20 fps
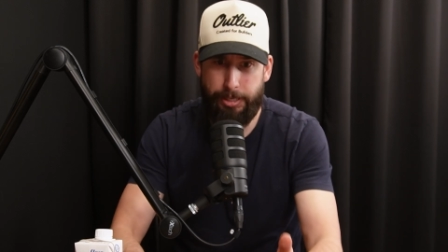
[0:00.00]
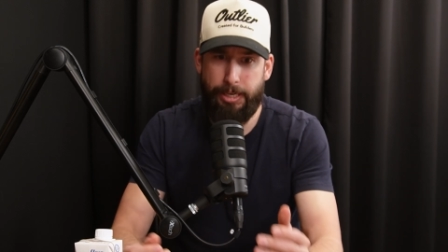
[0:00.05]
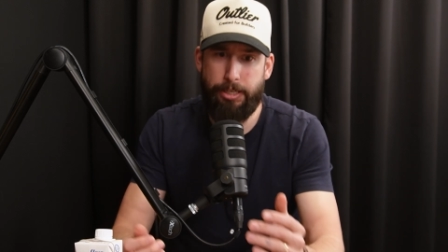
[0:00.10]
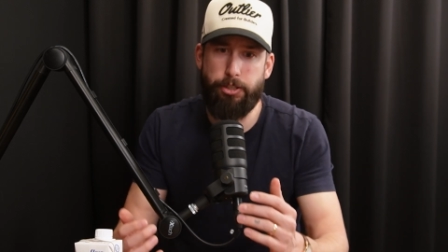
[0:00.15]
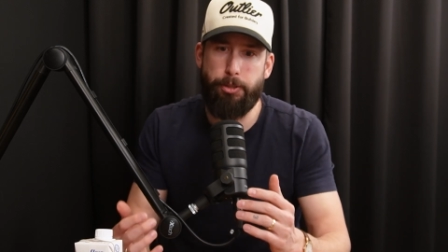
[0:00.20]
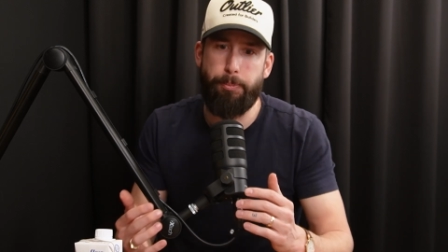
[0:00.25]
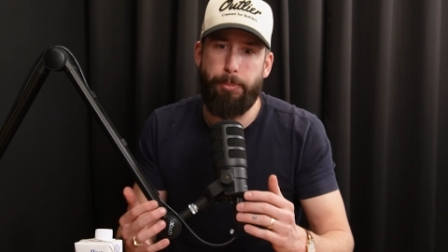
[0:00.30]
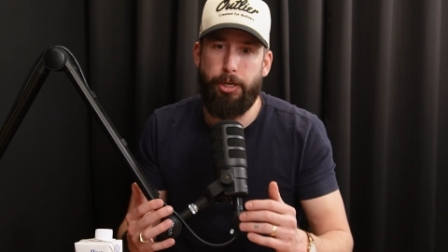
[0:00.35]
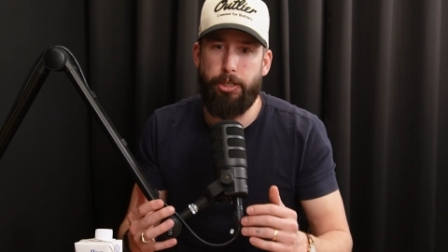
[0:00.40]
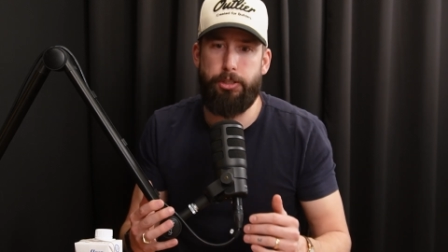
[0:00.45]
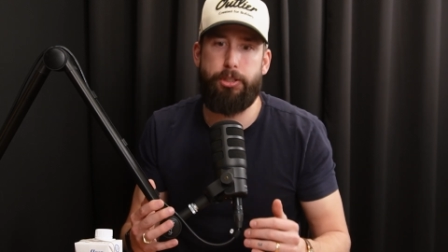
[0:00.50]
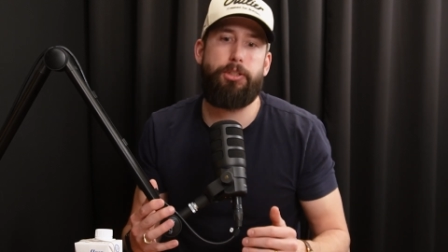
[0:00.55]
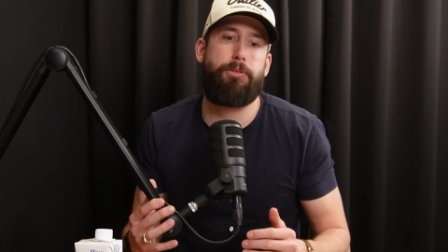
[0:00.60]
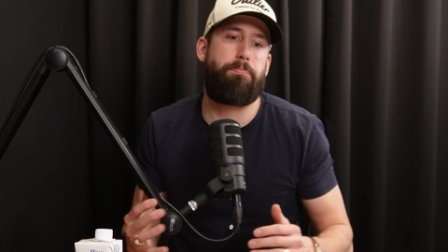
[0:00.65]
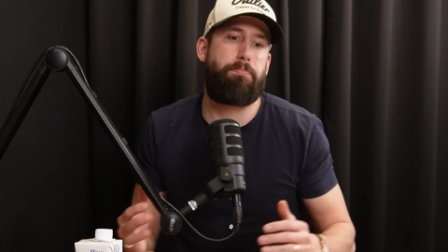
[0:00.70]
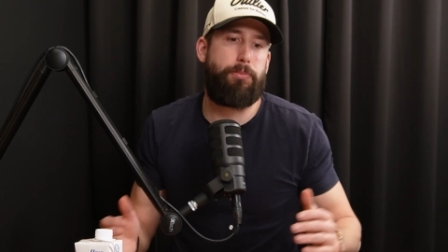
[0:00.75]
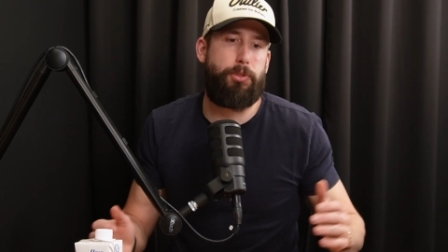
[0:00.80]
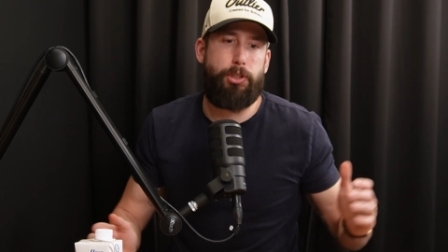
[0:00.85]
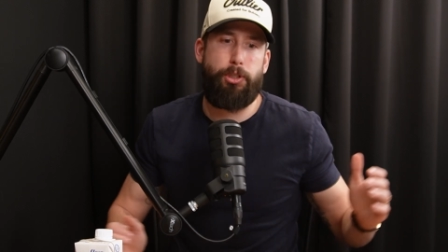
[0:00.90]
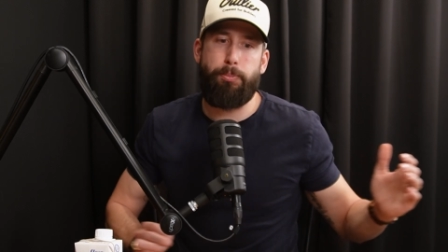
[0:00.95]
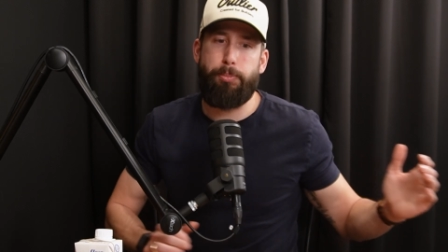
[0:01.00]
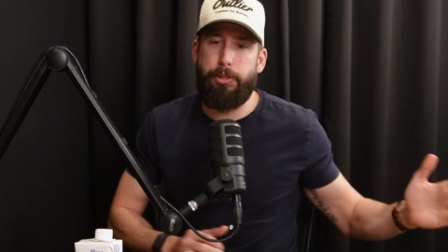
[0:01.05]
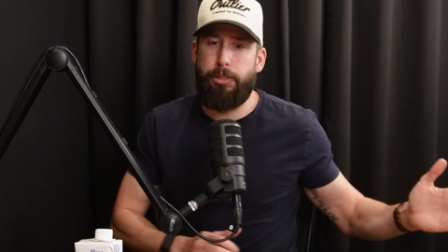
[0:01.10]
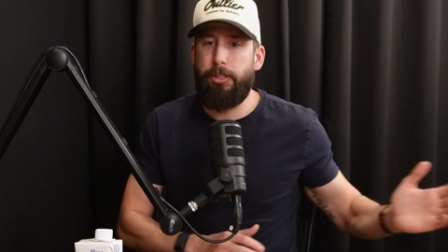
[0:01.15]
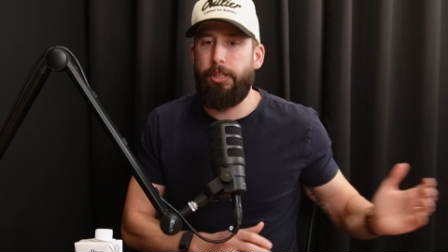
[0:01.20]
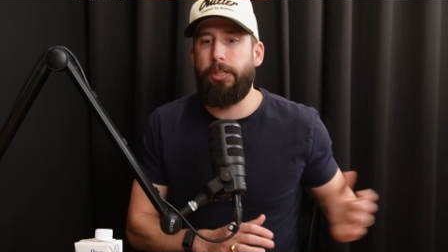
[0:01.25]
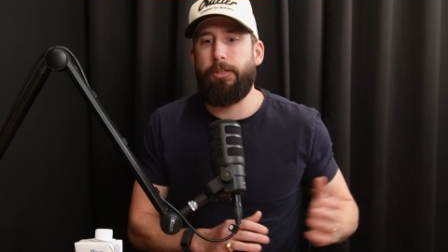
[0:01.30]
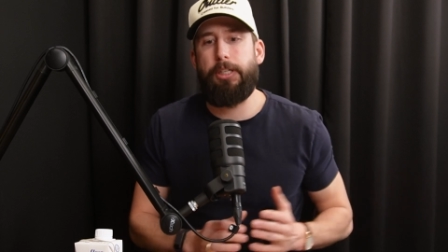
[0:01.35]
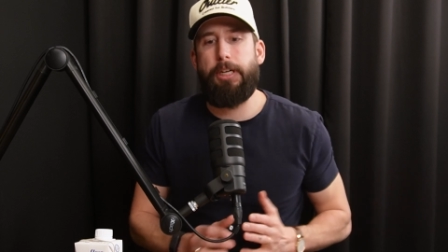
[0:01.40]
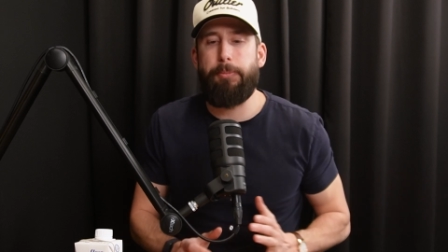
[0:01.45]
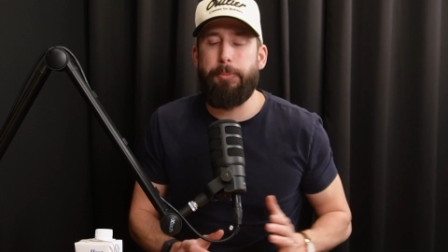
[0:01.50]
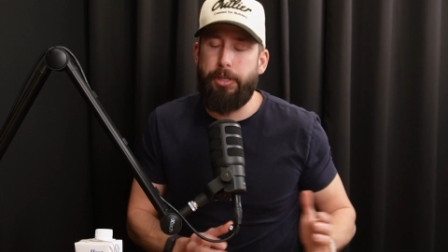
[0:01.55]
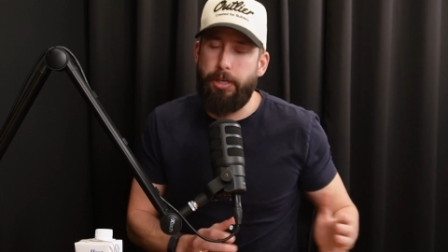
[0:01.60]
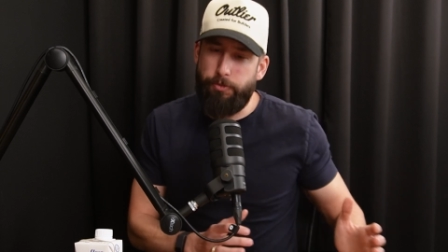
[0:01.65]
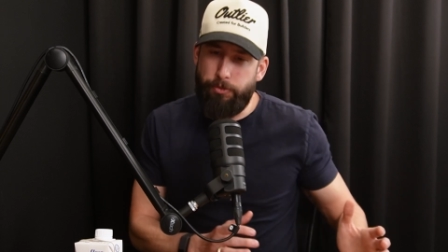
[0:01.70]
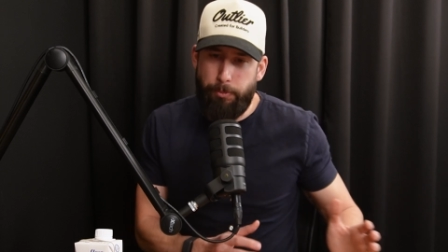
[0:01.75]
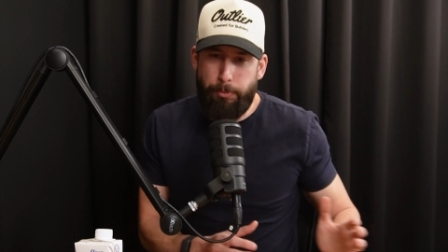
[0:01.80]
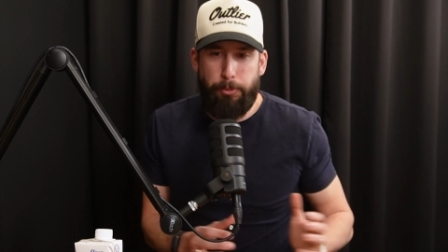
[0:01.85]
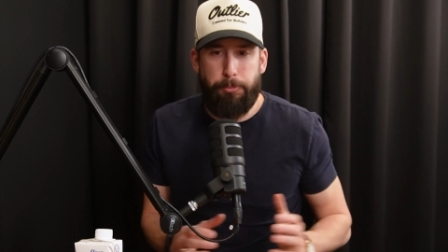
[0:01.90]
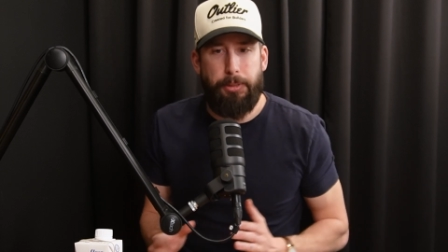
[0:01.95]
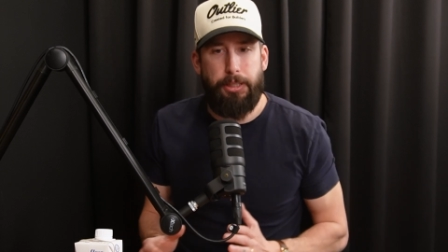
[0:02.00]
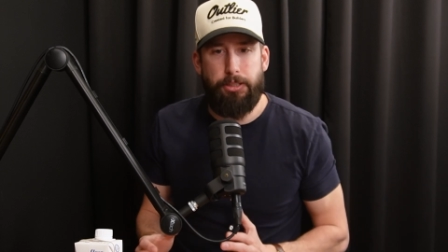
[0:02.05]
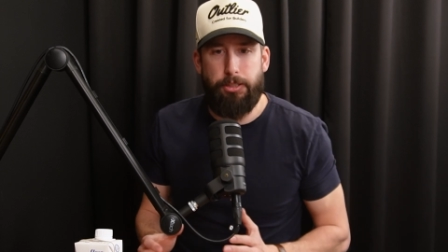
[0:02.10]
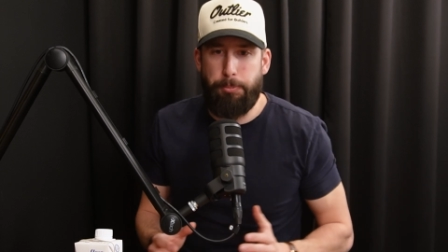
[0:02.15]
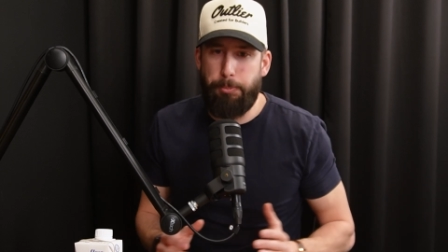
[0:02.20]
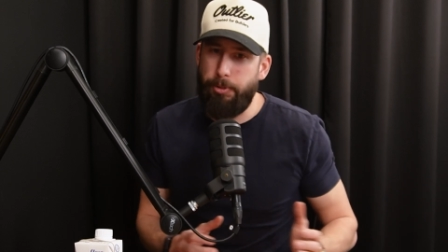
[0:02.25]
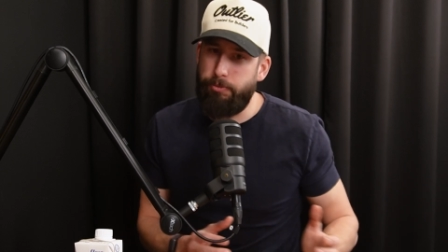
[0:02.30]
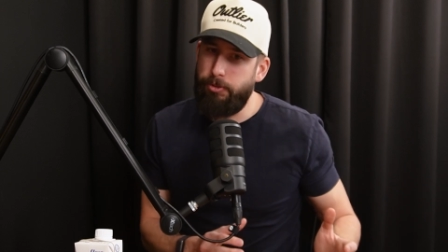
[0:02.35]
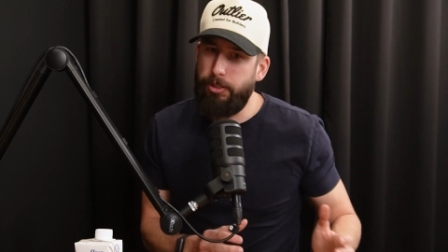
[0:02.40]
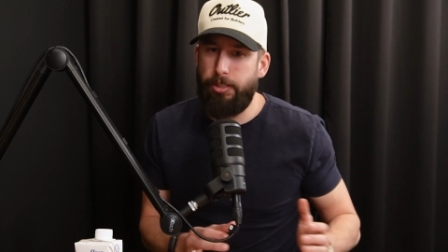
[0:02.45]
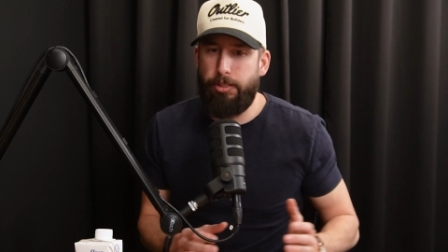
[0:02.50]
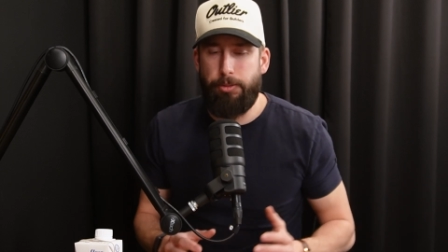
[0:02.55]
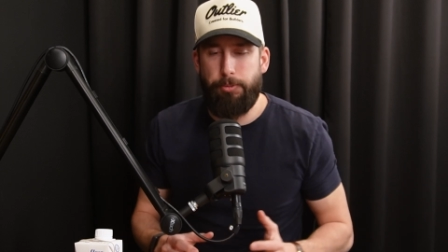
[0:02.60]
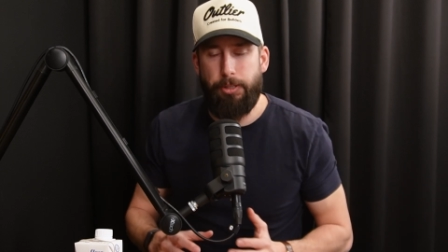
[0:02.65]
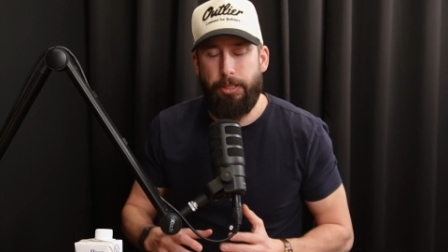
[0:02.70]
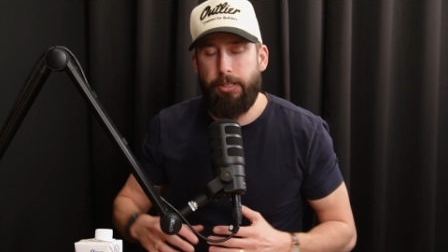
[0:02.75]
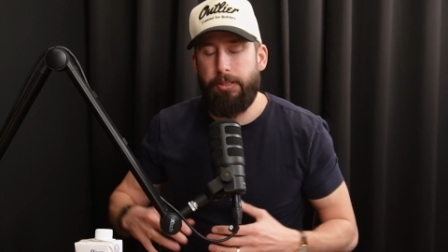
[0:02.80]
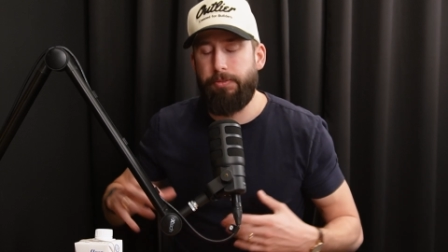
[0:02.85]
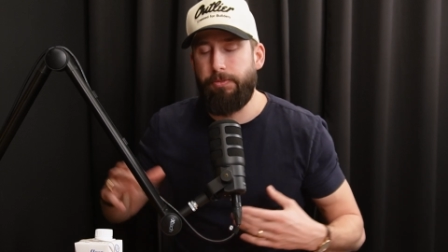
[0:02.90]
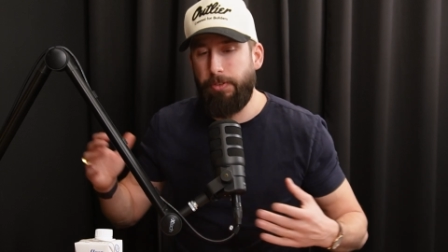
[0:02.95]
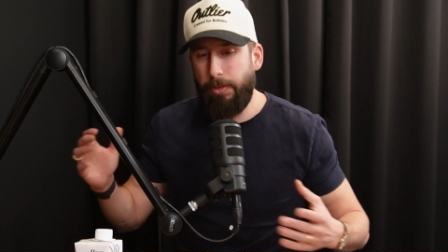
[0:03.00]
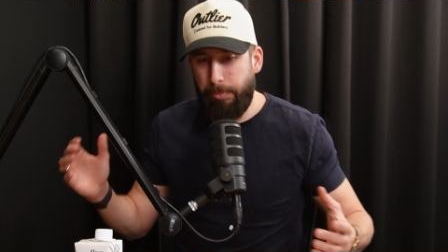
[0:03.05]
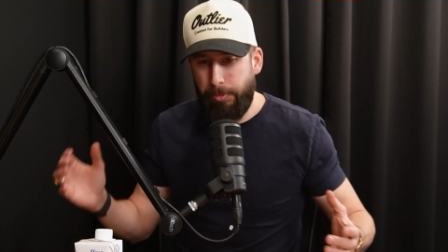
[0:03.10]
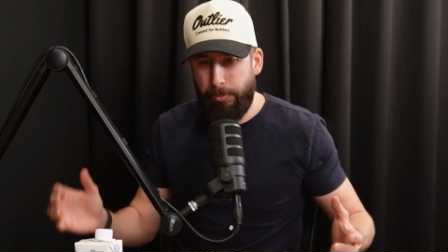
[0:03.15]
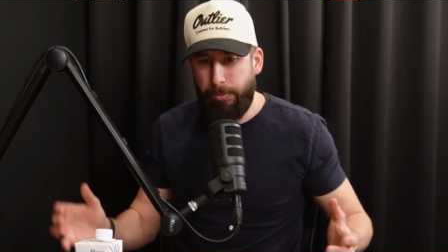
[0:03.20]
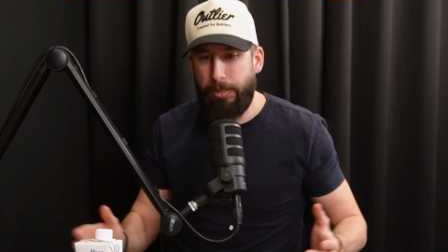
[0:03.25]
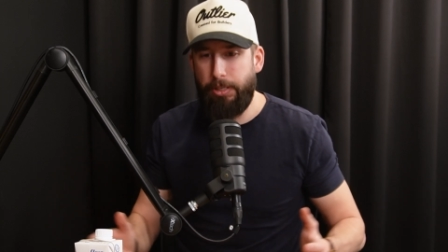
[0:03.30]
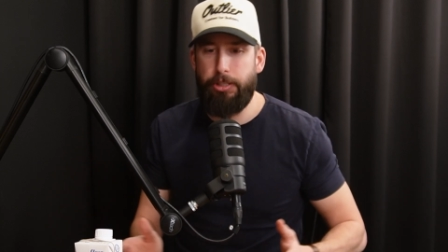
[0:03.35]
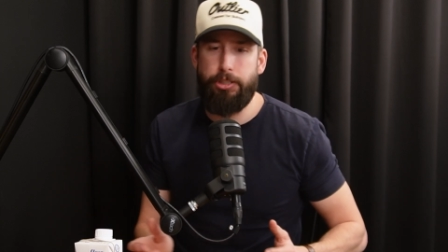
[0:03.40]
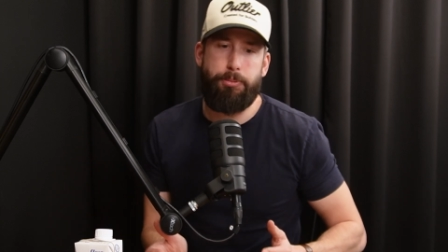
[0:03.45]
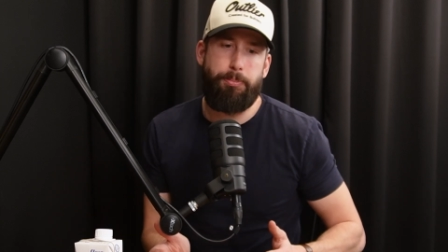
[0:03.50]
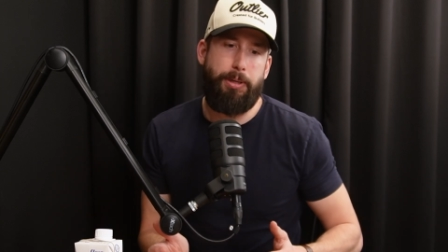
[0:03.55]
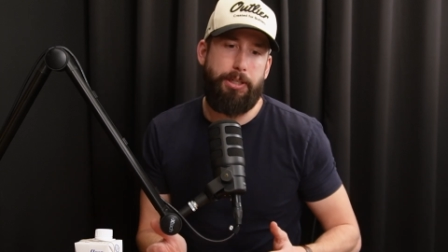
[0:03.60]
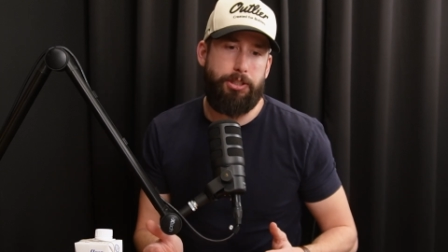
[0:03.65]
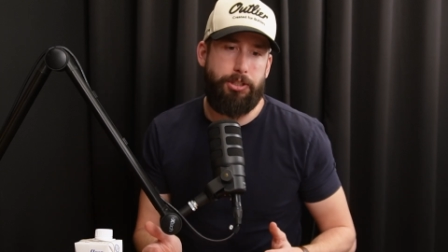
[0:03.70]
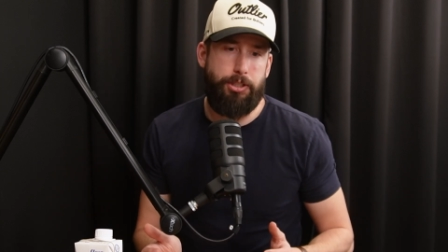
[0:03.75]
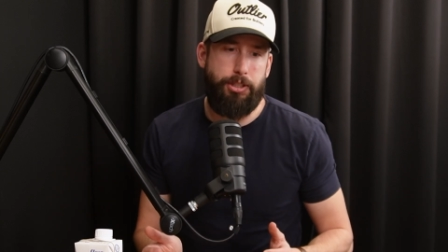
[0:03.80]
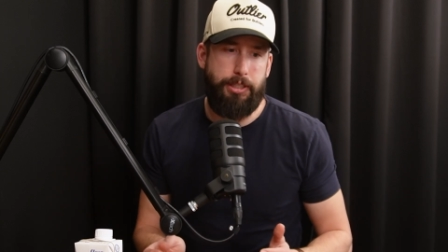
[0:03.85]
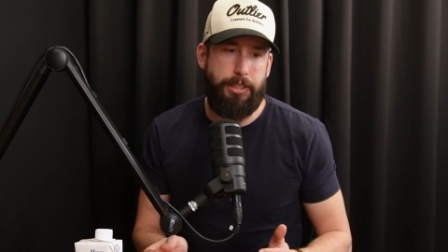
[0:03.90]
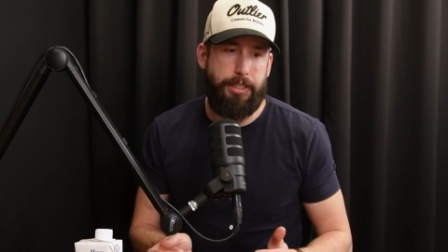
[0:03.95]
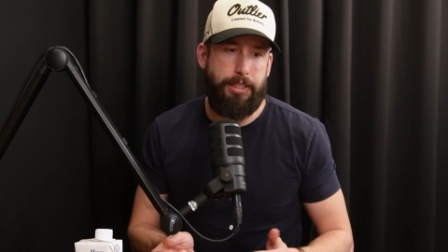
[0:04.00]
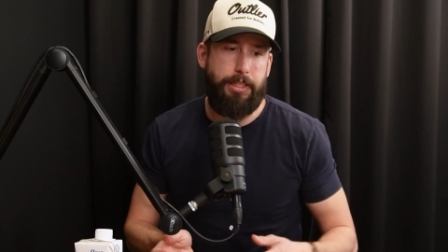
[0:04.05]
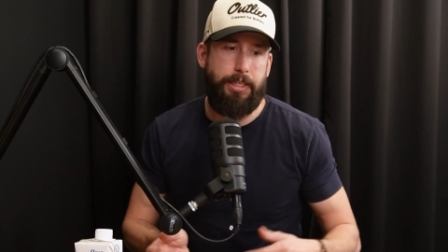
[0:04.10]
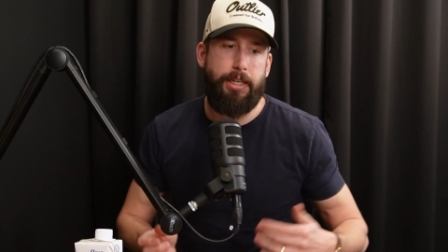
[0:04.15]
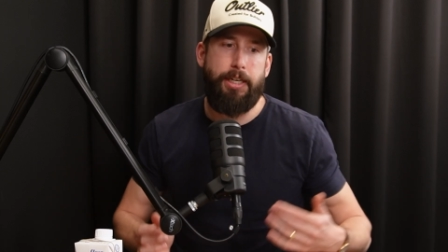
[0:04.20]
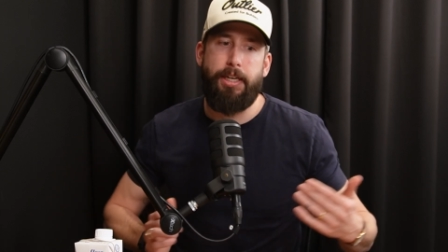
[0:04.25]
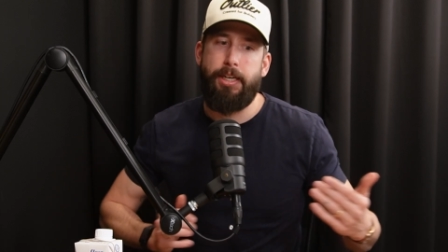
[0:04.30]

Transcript: into March, super clear, coming off the momentum of January and February especially,